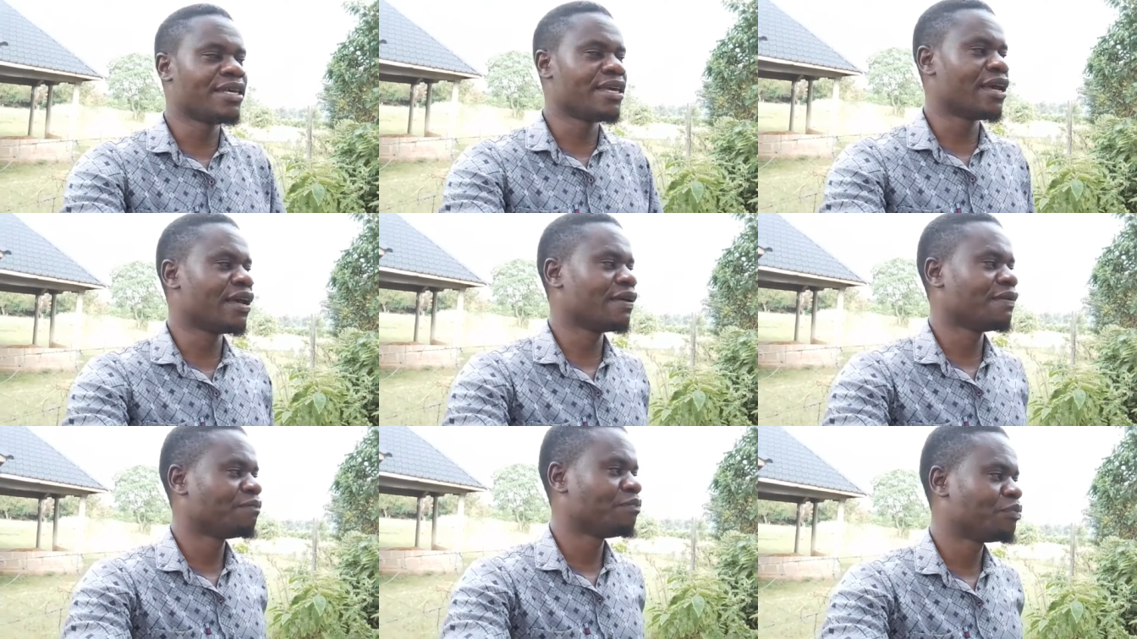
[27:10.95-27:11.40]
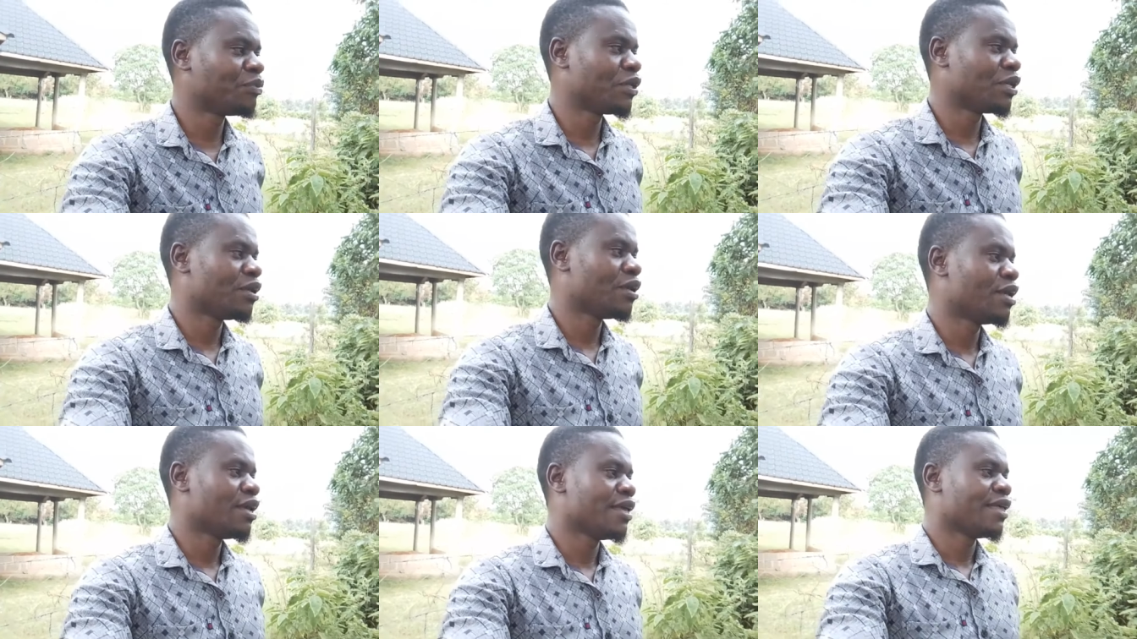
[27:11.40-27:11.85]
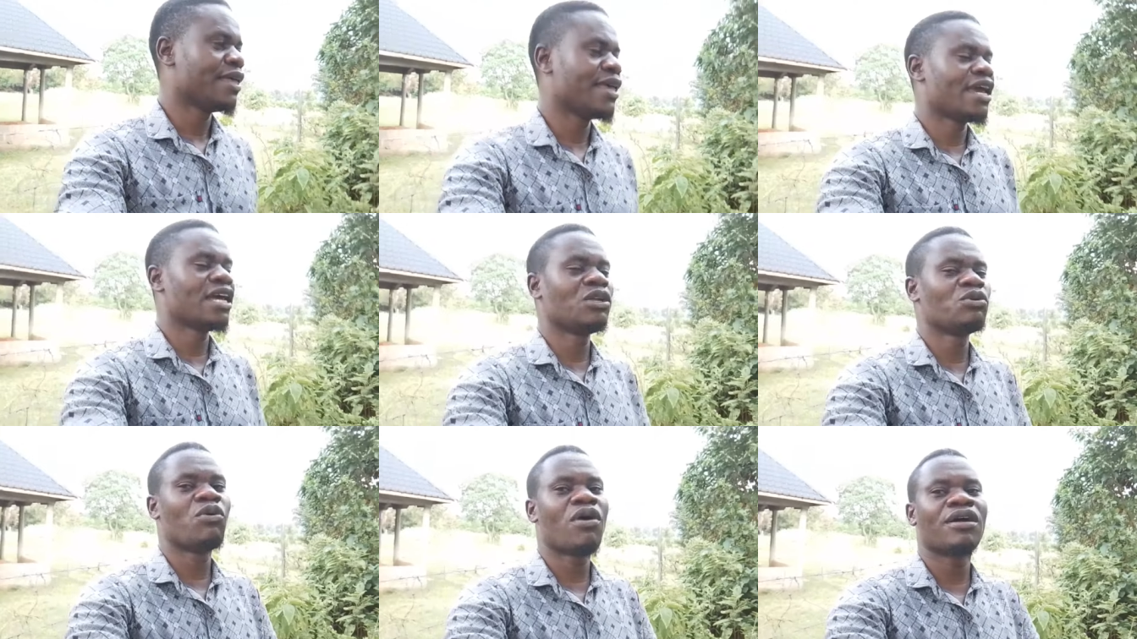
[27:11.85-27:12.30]
Anyone who want
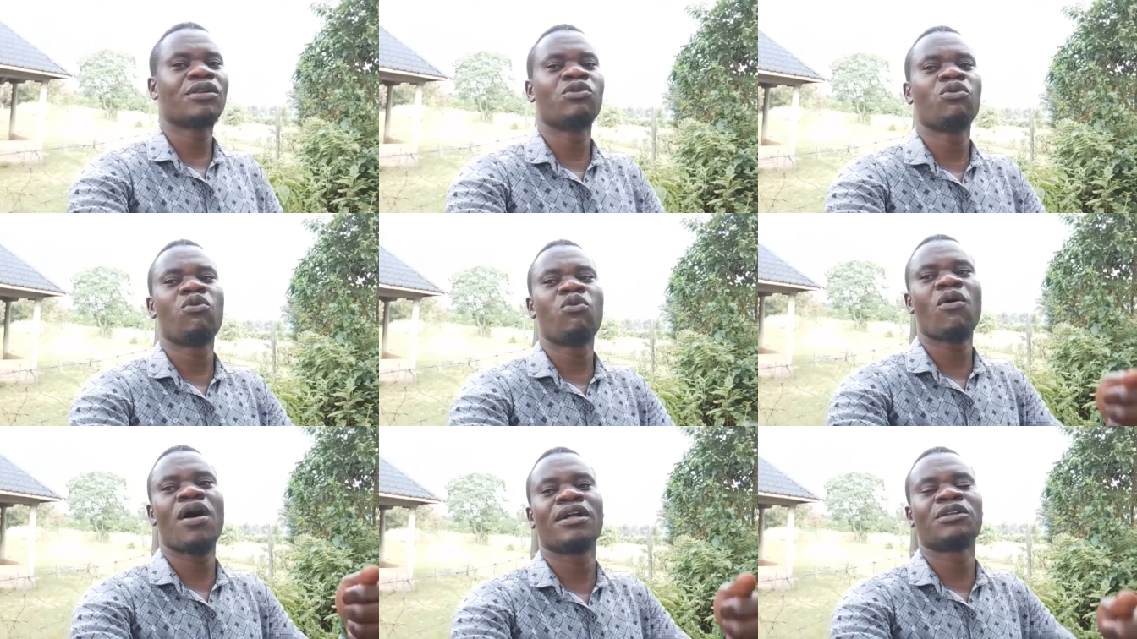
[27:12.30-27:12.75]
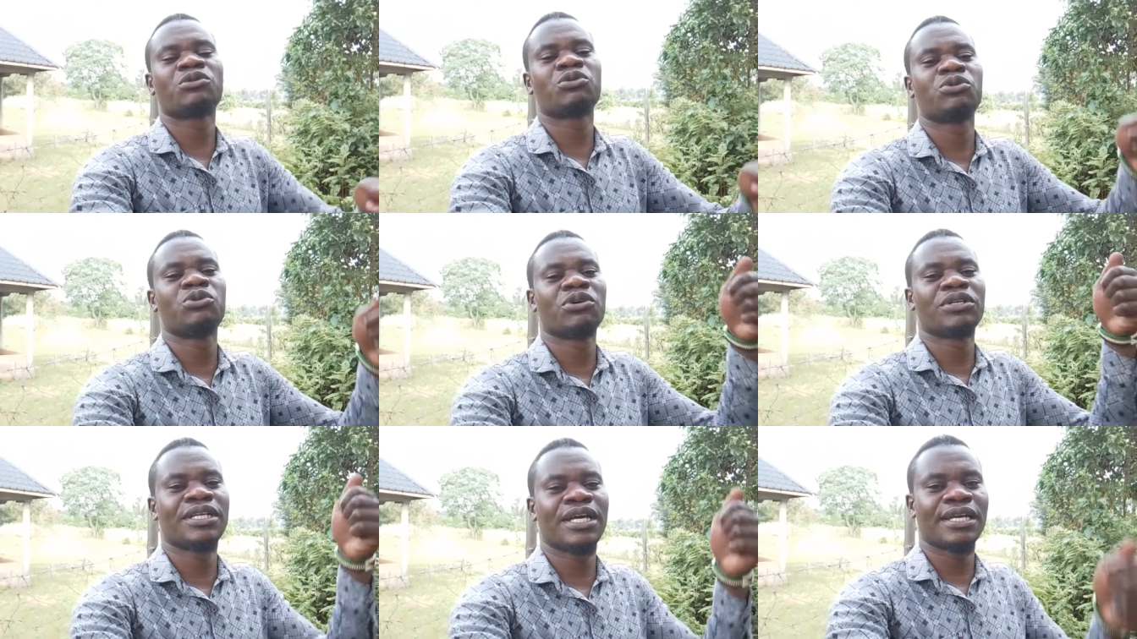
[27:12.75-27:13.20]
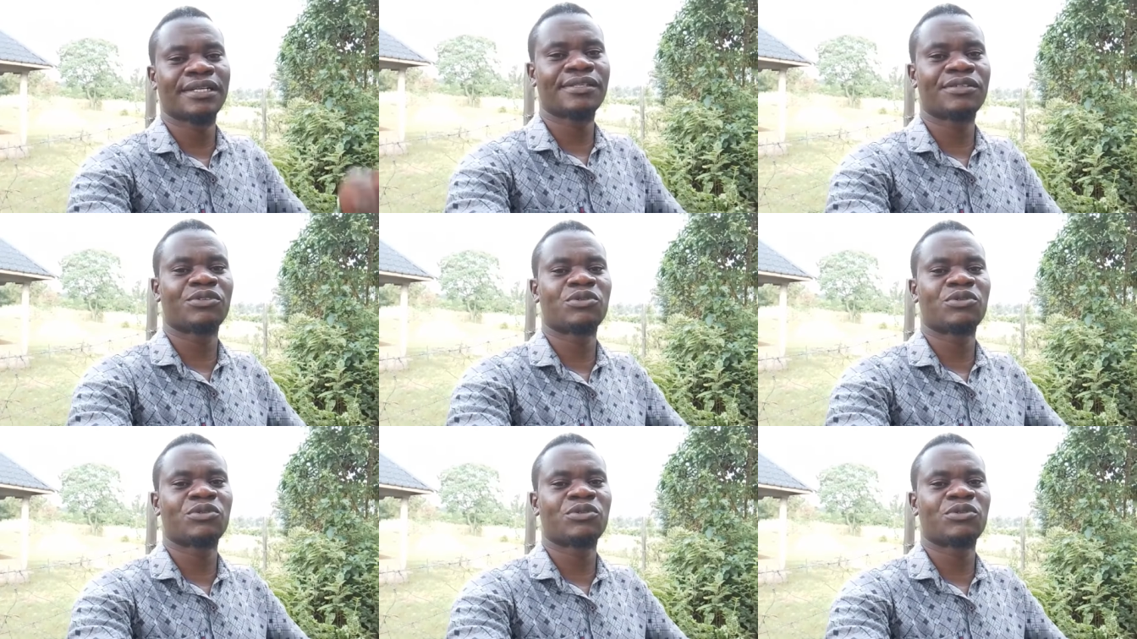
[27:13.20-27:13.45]
to donate, to donate.